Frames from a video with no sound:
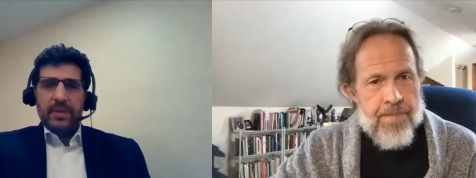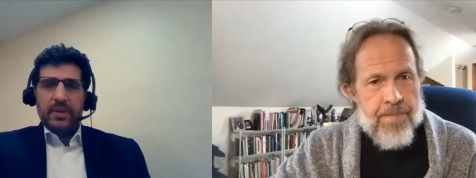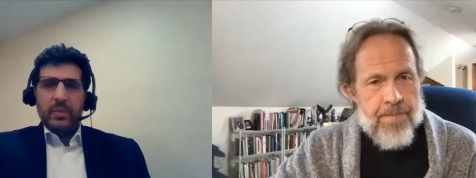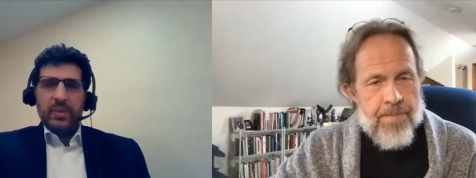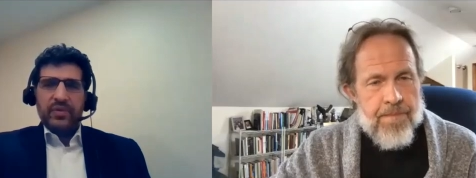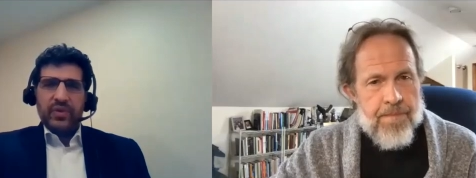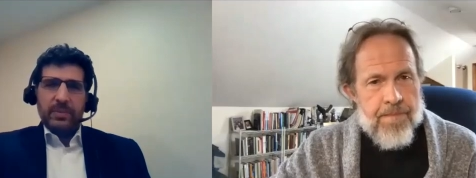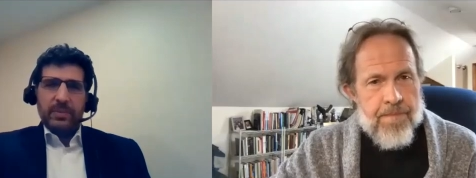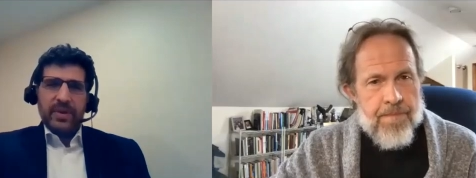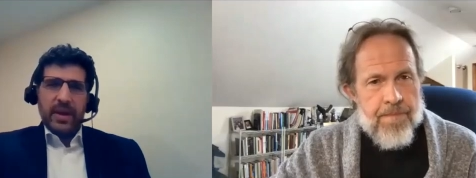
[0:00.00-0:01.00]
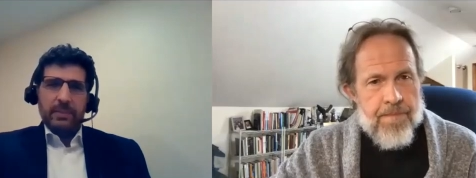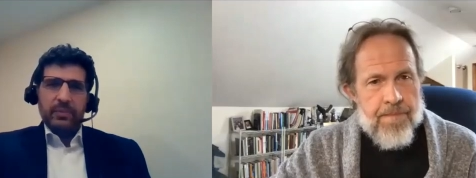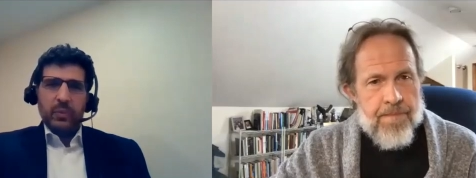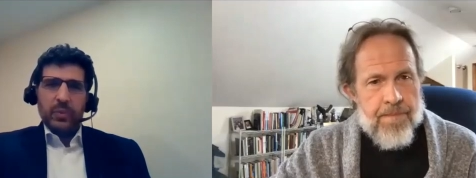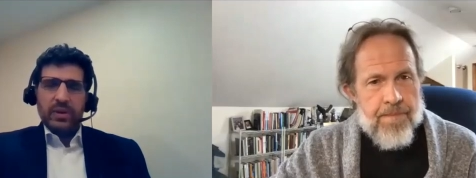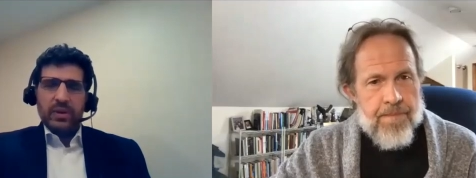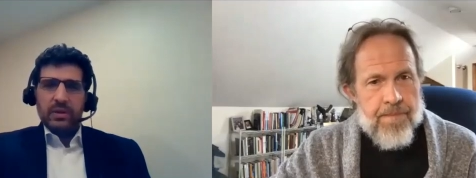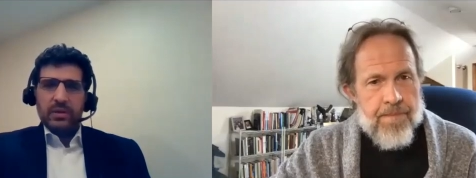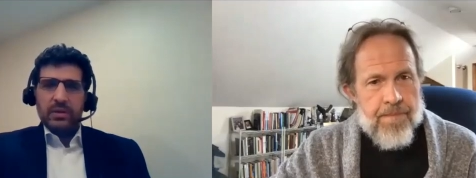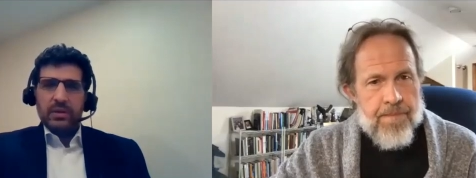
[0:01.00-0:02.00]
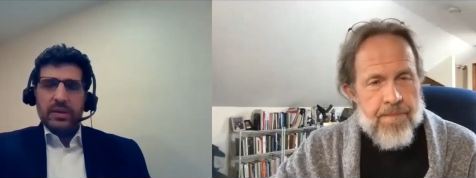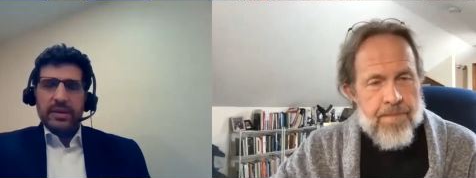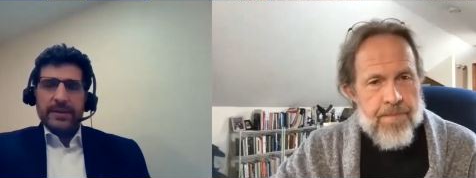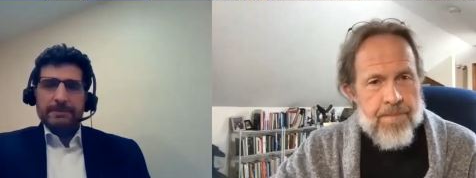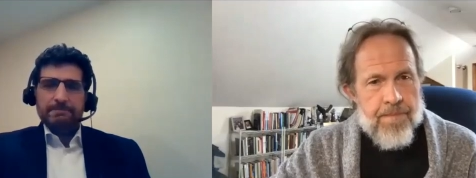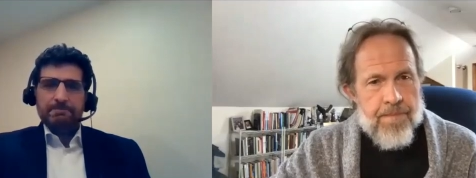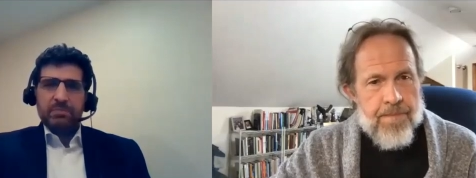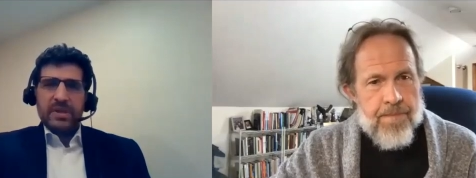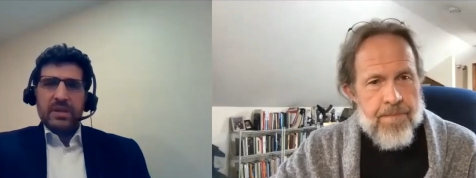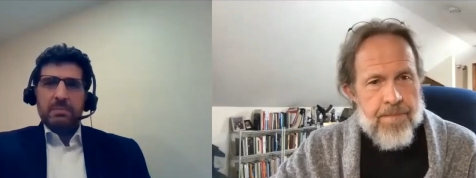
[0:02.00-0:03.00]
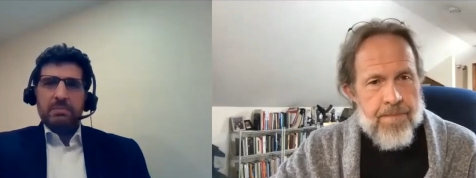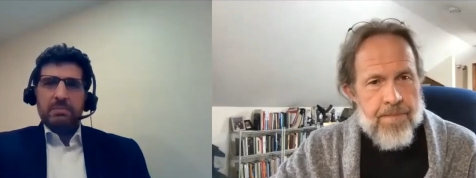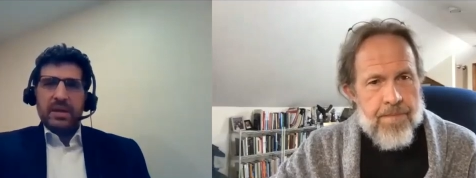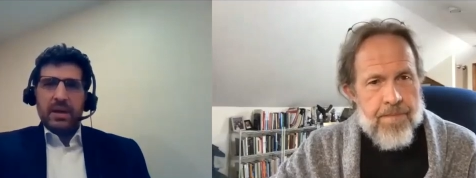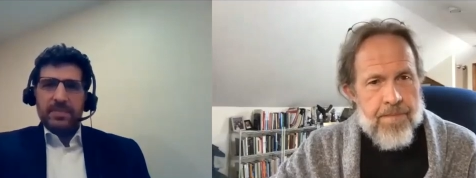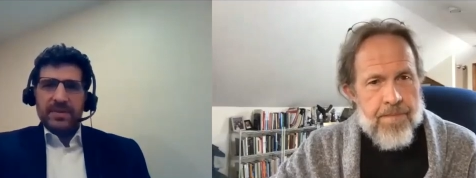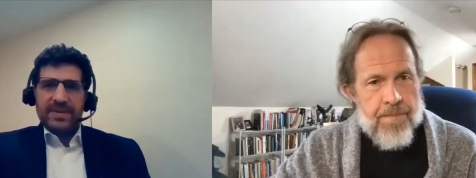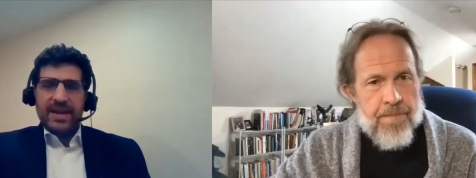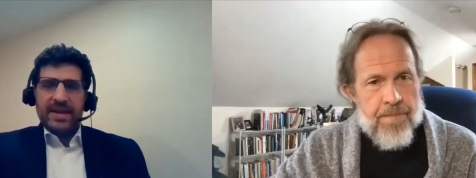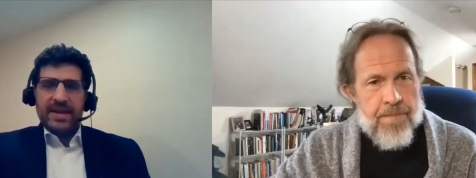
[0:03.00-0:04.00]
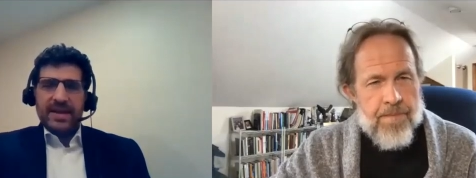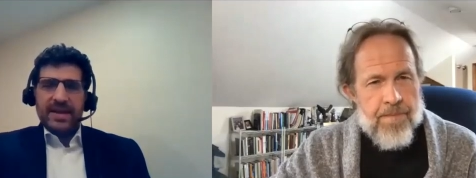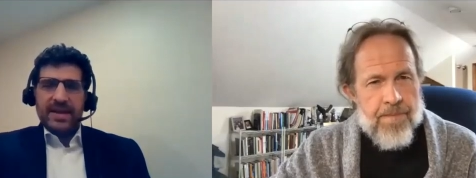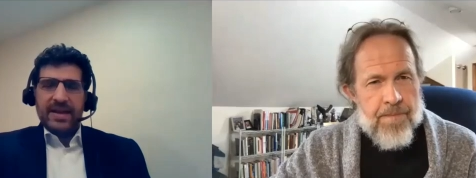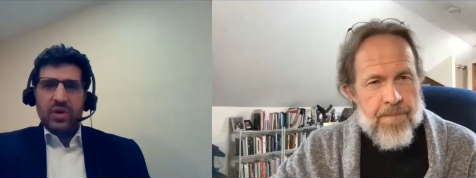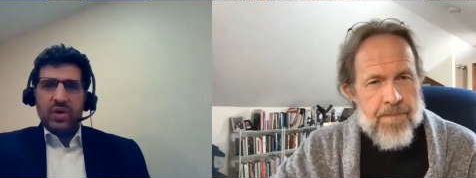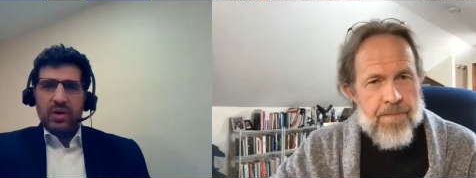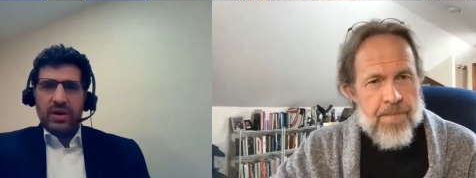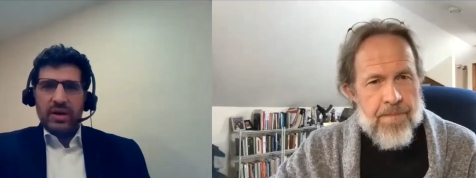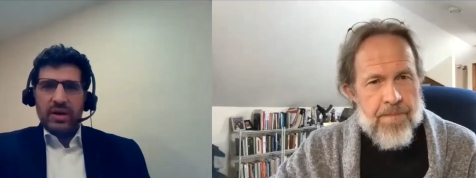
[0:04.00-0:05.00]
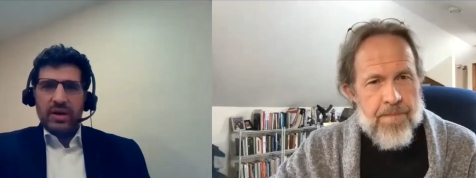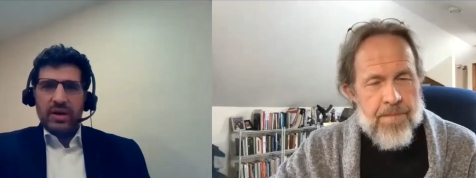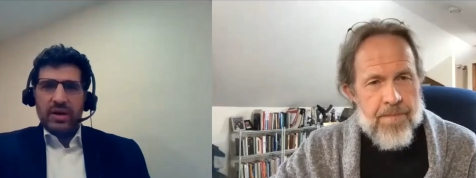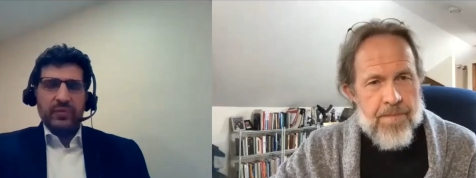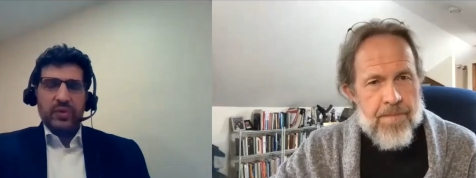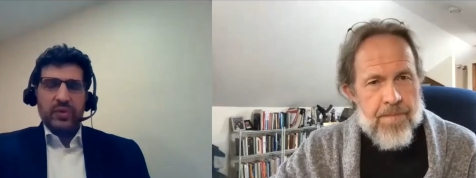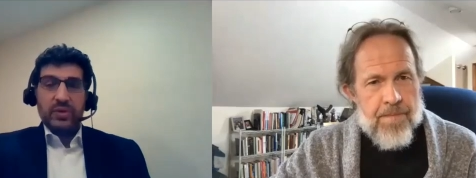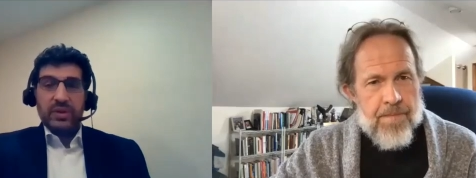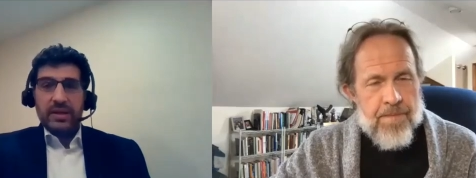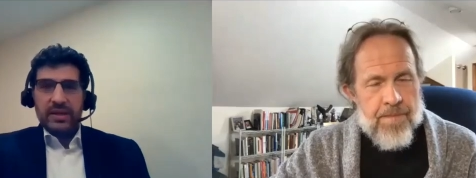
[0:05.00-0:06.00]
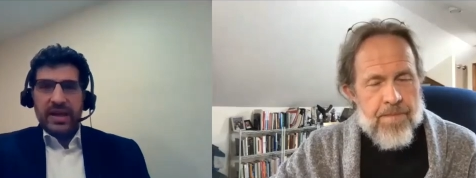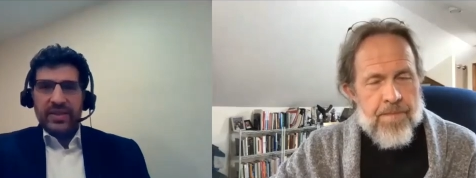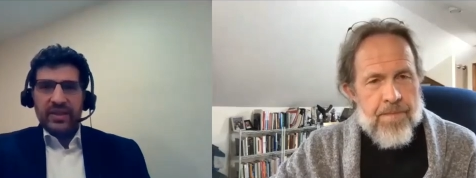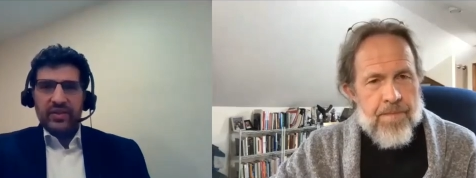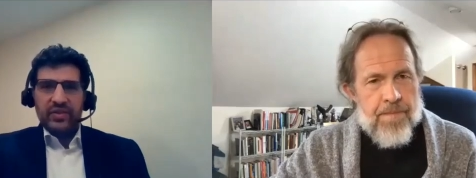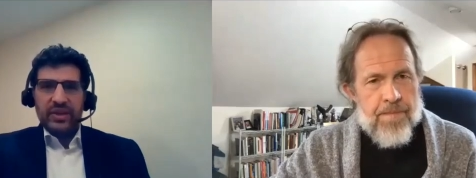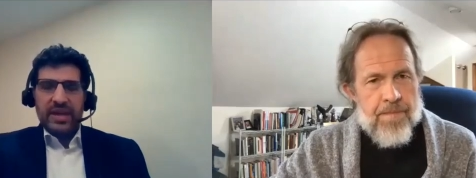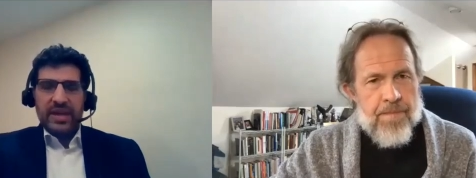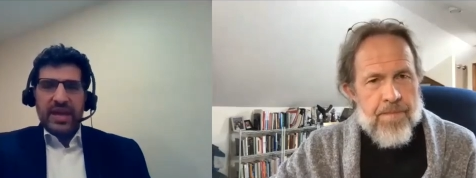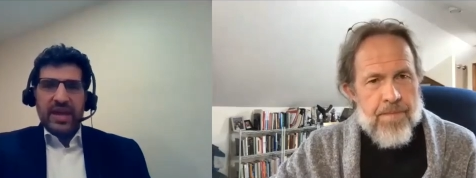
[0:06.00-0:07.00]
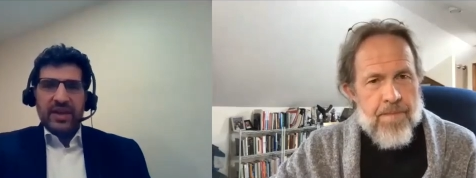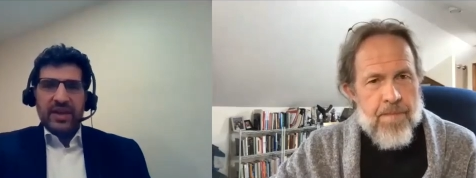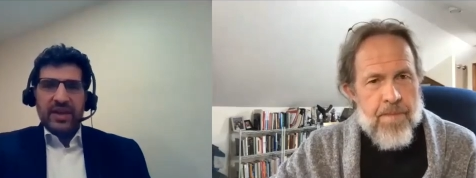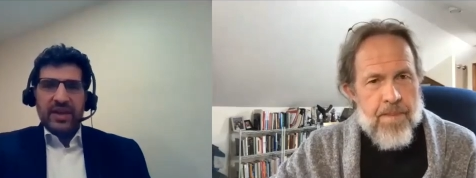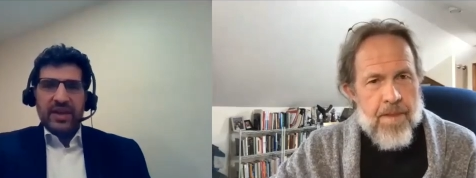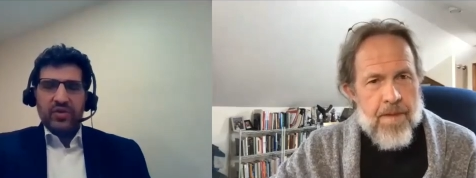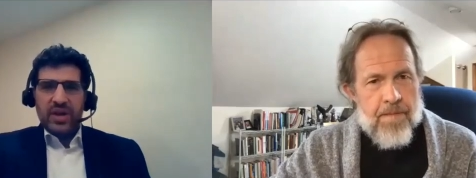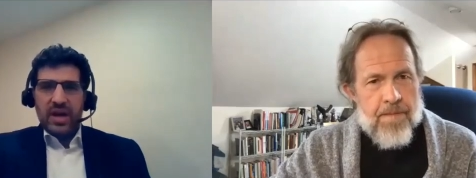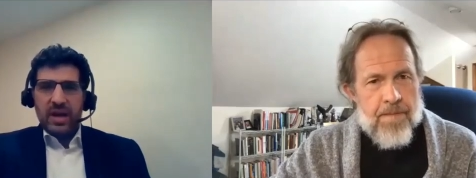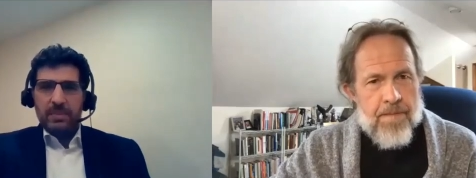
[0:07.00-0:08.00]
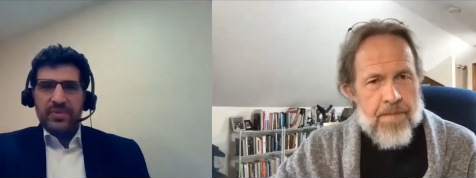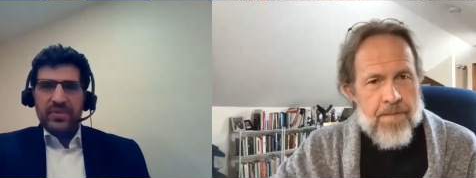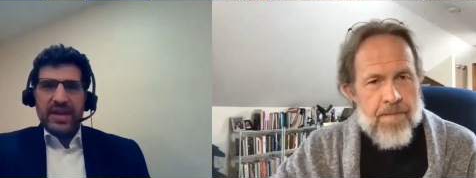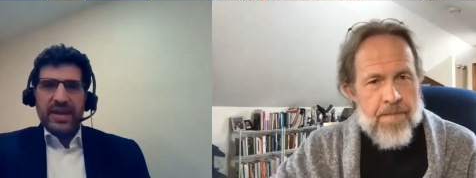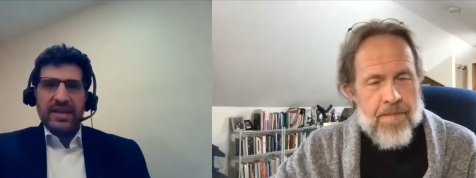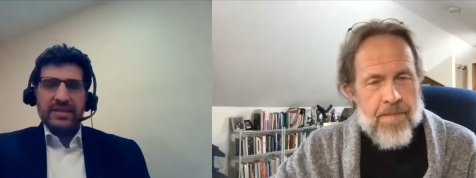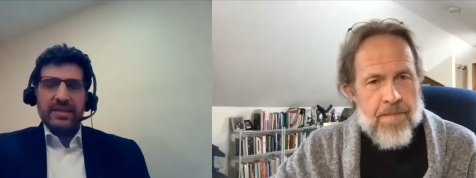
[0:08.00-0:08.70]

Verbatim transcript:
Speaker 1: we sometimes will pick up the kind of clinical jargon, especially if we do clinical ethics as part of our jobs, and